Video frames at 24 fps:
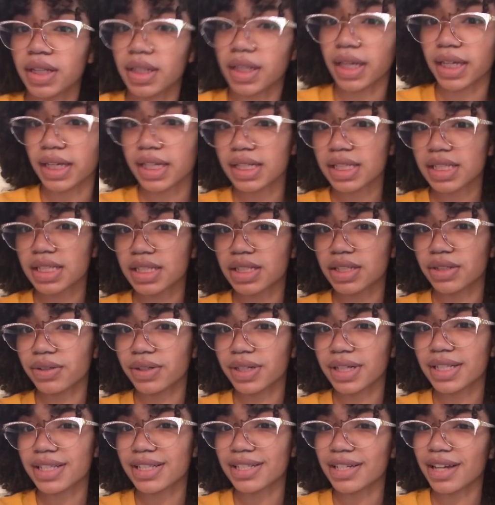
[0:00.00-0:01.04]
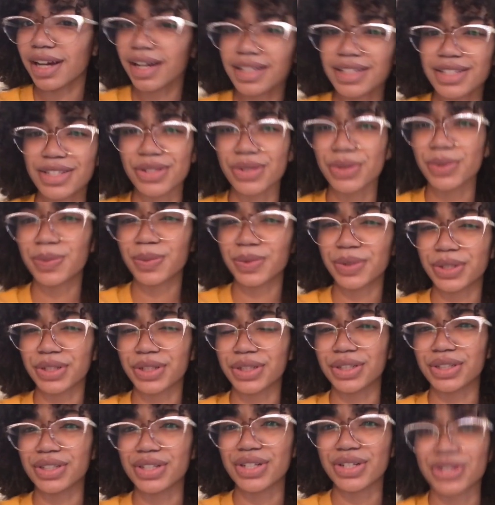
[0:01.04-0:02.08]
Like it's still, it's not
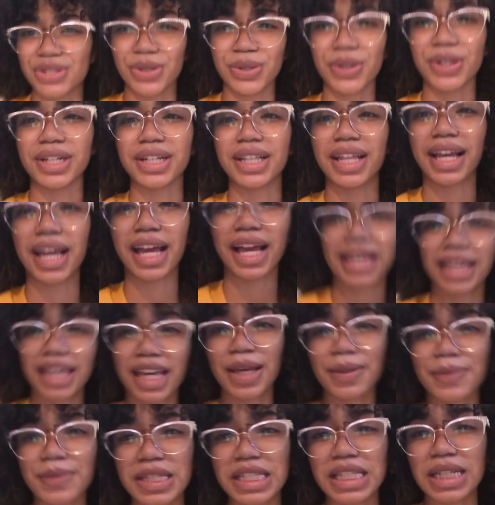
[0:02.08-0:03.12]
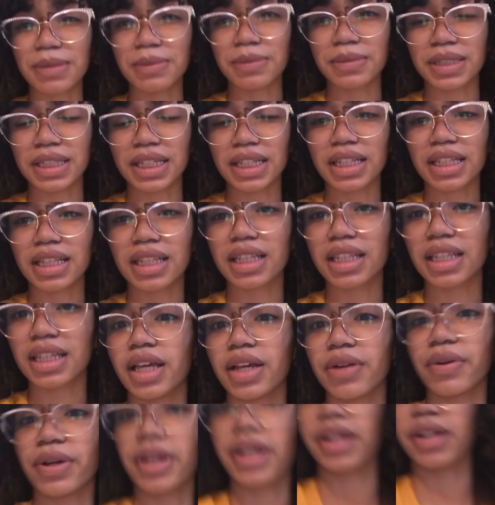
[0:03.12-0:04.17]
super short. Like I kept some length.
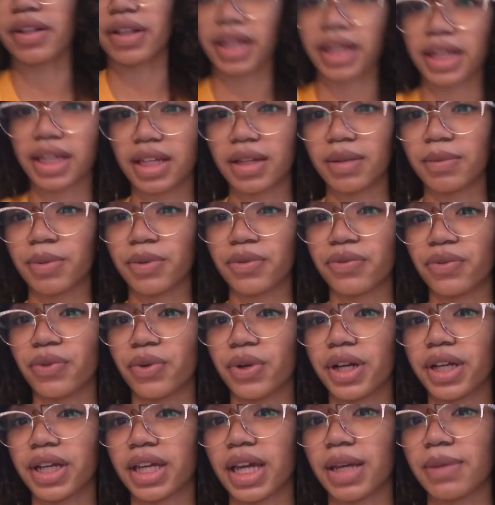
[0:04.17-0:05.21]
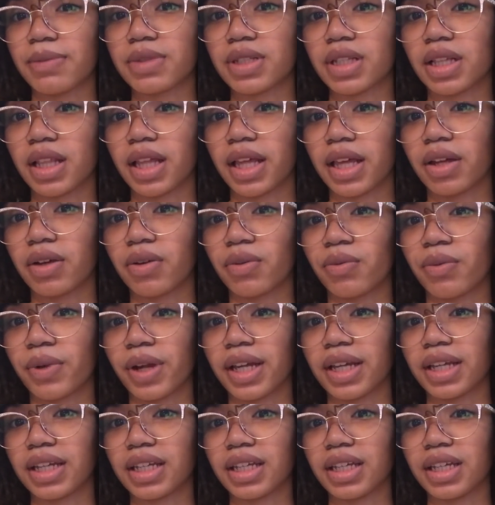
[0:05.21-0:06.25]
Like right here, like before it came to like
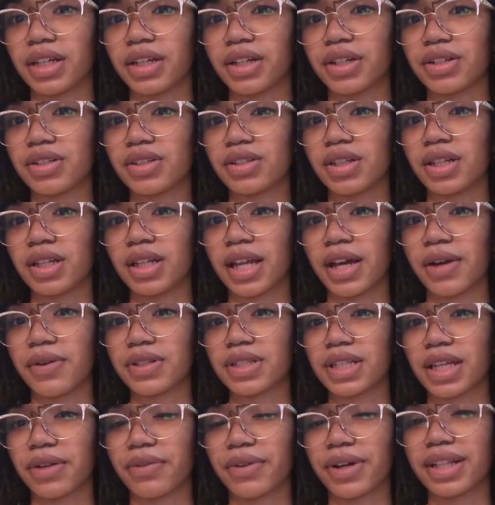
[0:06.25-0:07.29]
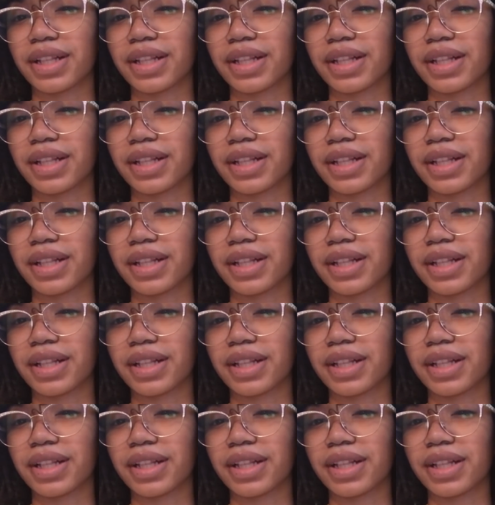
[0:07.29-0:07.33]
right here, and now it's like